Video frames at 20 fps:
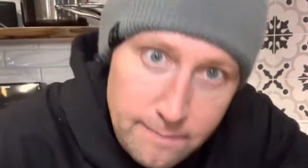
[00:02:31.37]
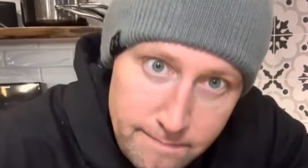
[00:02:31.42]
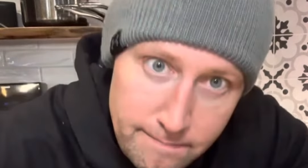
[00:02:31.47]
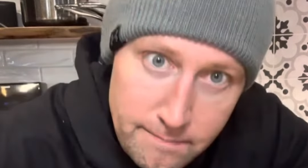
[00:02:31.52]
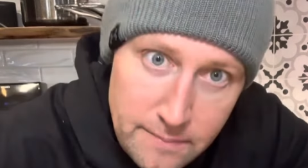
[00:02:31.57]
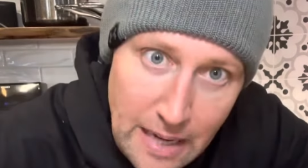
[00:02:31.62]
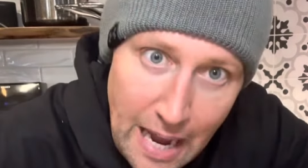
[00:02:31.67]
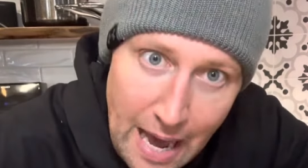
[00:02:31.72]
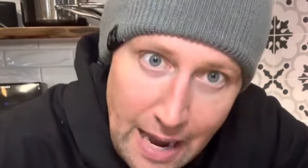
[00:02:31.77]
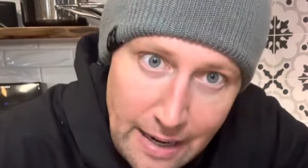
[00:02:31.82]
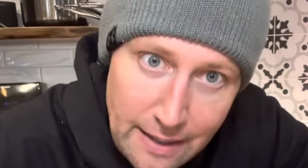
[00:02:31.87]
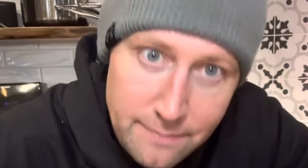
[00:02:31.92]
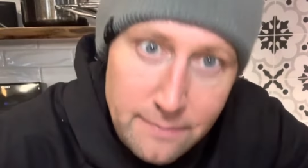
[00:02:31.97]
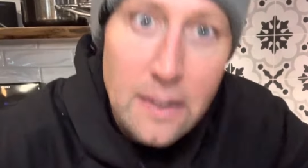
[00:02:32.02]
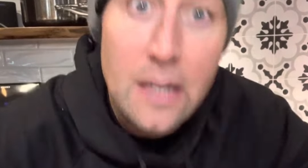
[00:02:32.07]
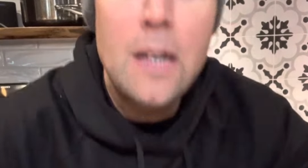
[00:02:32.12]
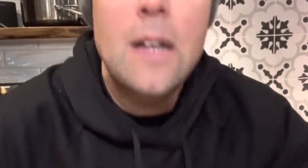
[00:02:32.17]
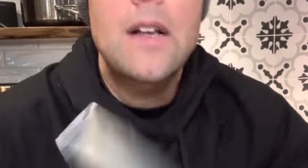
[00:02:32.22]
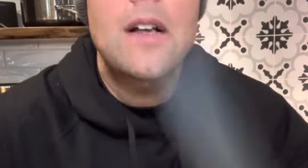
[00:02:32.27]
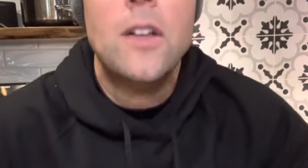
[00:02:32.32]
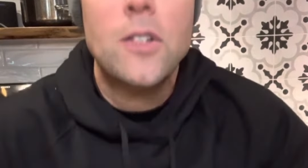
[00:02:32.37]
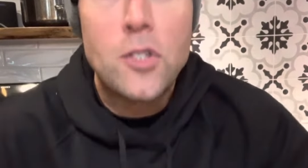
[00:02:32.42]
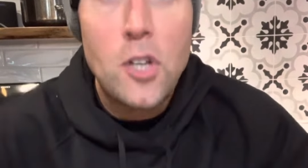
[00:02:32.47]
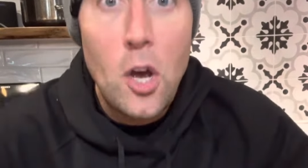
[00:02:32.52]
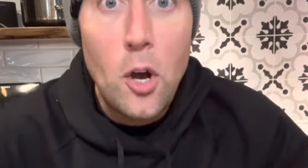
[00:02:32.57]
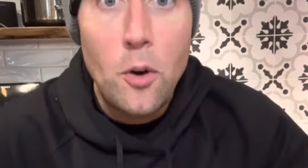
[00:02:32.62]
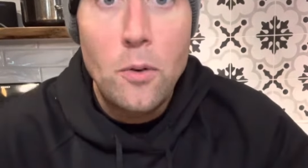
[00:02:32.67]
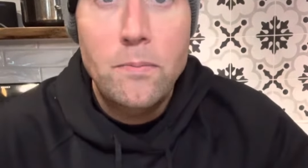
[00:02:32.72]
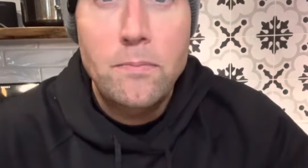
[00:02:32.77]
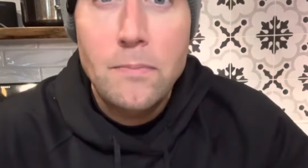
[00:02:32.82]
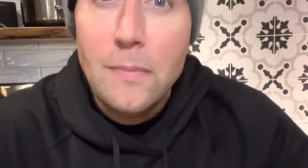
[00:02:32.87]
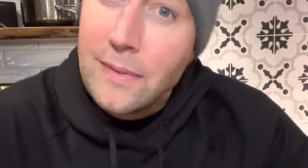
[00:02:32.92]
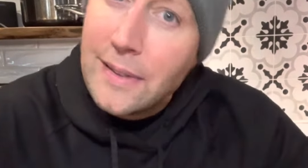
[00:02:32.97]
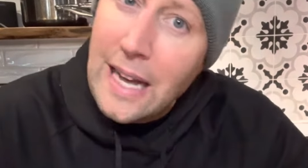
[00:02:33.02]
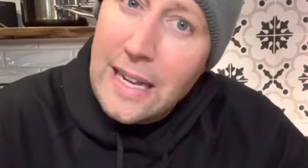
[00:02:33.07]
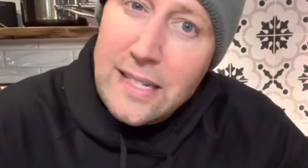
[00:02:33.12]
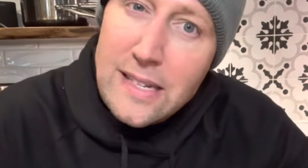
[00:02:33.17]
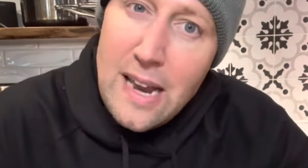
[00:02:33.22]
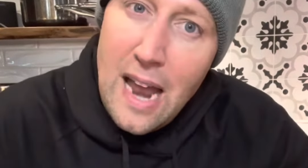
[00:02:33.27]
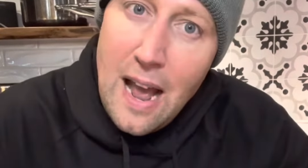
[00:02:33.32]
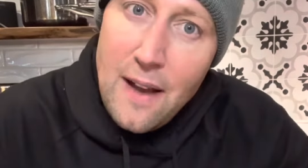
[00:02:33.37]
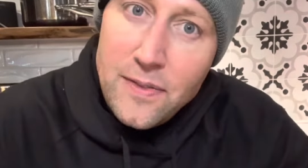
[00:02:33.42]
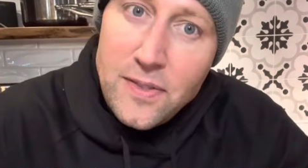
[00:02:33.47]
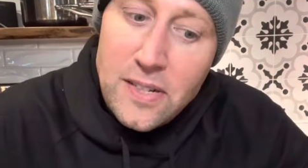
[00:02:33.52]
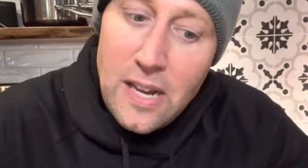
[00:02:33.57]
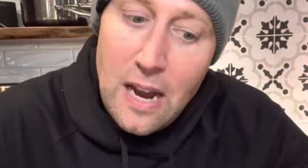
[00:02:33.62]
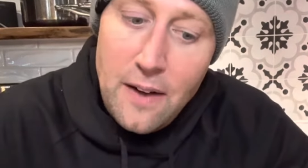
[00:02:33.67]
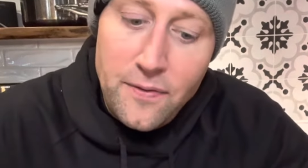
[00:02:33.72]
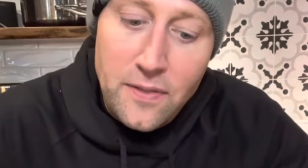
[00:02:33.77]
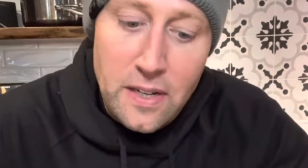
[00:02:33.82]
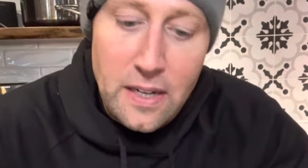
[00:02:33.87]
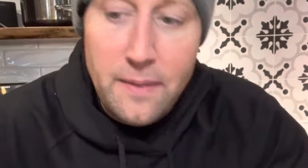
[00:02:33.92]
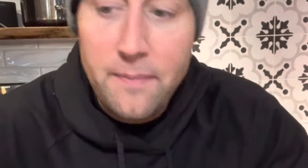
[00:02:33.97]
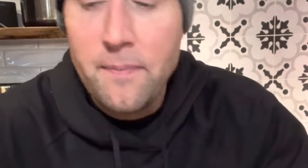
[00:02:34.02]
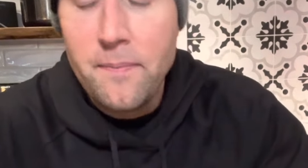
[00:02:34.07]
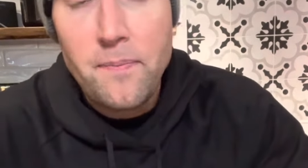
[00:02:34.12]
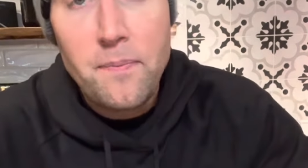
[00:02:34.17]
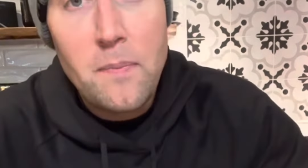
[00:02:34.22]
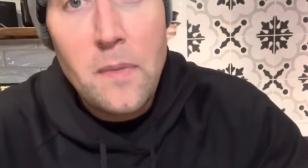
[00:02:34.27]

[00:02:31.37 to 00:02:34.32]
Got it? So that's knife safety.